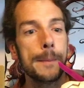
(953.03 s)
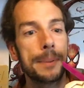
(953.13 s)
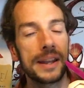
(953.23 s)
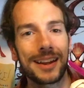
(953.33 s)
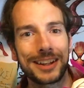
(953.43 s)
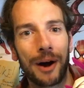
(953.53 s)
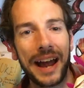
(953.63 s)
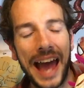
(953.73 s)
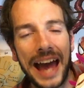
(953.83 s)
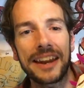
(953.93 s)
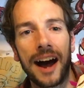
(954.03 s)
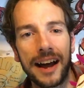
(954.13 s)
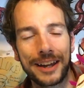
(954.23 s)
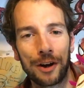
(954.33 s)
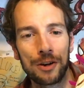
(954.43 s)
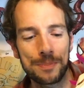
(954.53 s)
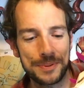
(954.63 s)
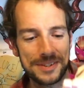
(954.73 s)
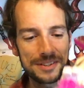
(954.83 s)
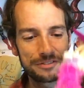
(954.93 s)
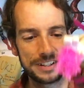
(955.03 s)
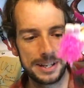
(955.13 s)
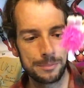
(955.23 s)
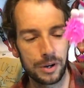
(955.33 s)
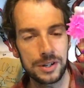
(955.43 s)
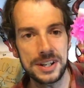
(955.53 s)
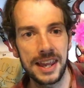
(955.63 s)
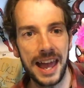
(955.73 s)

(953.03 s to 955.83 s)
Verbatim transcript: But, you know, I had high hopes for Nimrod,